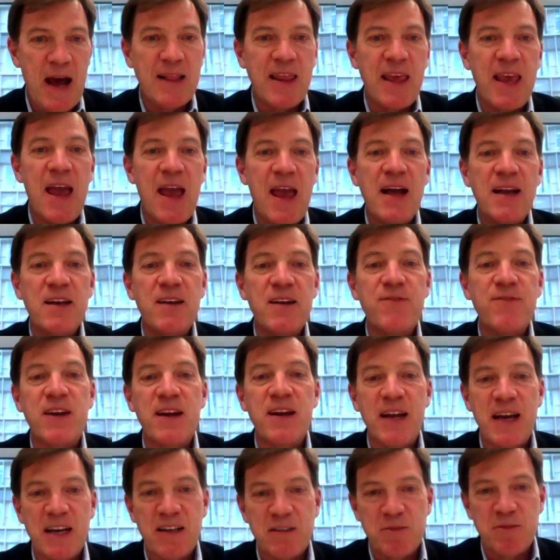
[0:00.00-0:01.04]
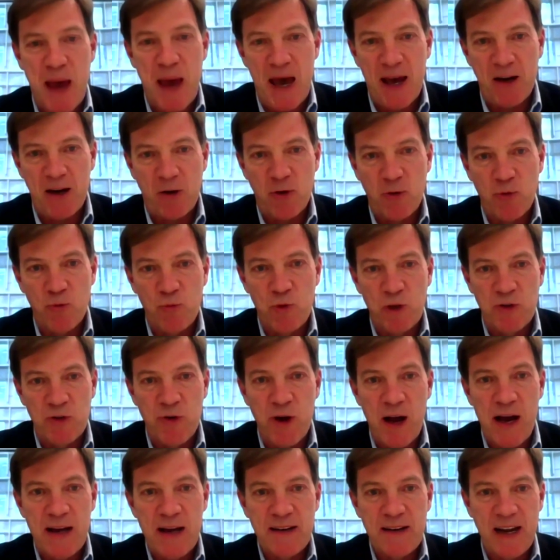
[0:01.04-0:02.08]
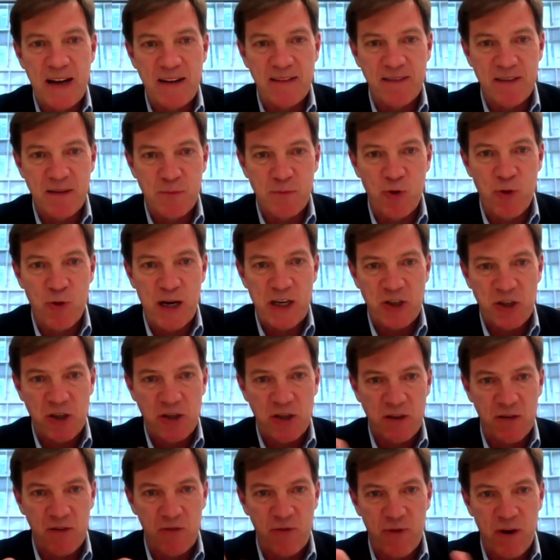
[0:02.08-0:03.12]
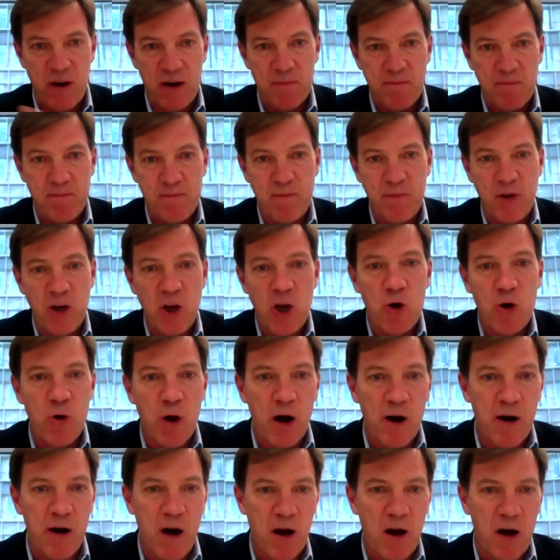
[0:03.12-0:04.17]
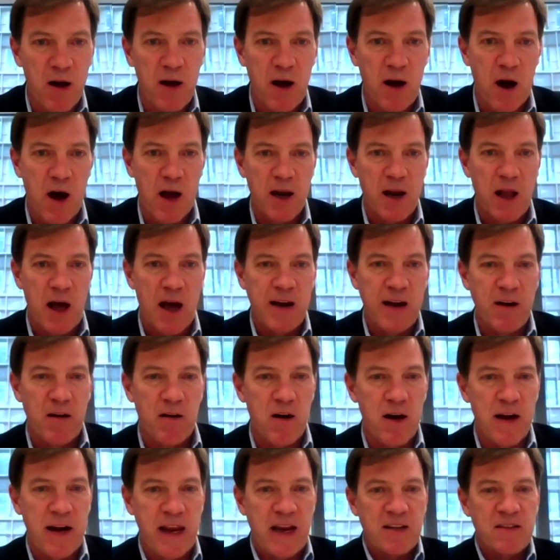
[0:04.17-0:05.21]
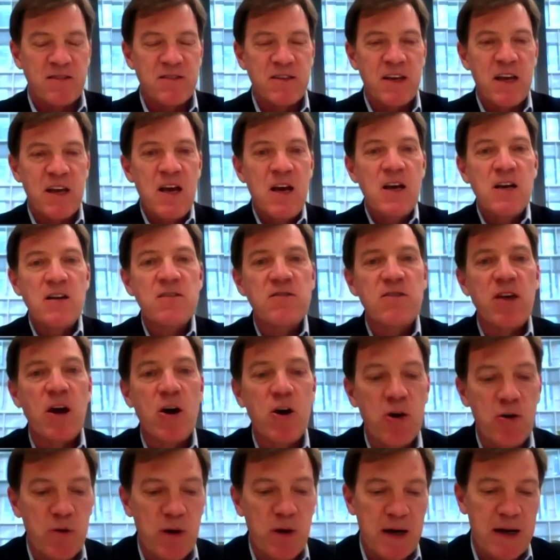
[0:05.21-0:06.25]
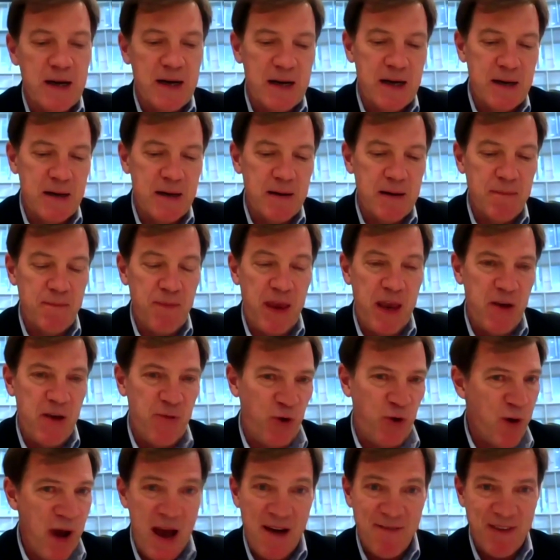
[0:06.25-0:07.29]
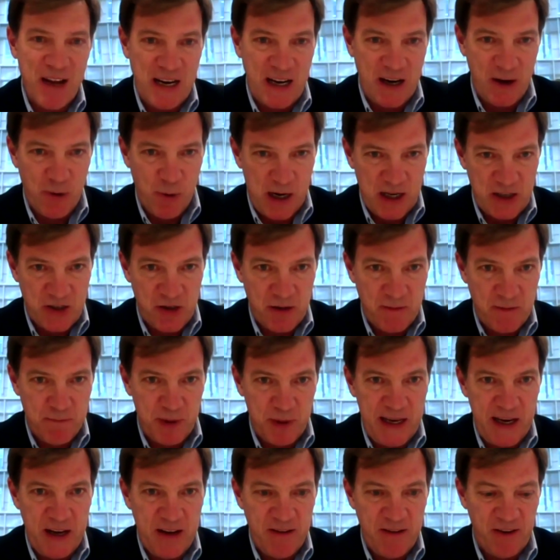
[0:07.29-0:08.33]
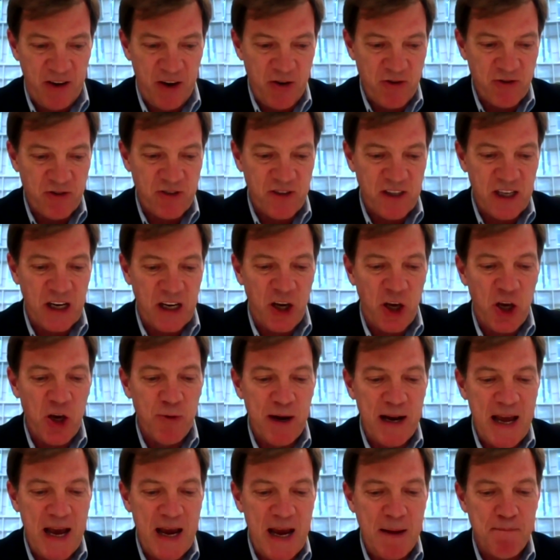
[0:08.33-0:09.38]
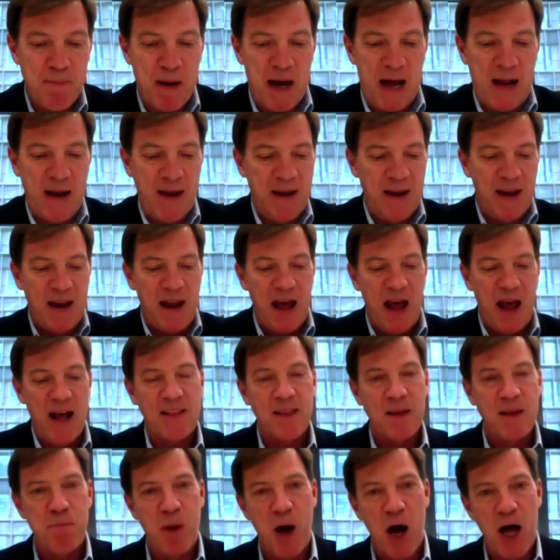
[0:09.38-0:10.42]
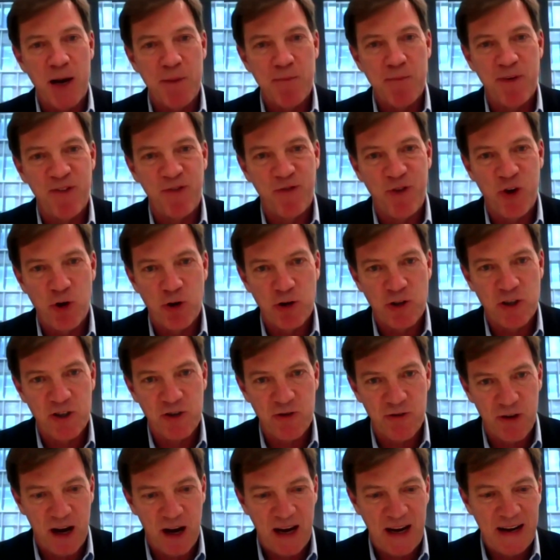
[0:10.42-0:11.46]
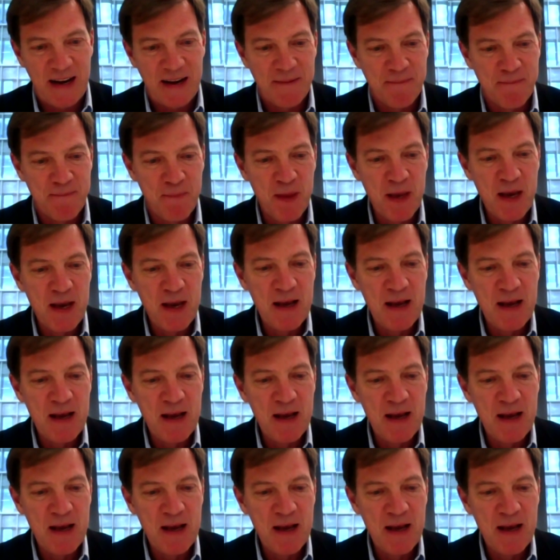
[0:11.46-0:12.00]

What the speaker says: At the end of today's panel, we'll try and take some questions from you, our online audience. So if you have any question, please use the Q&A button at the bottom of your screen.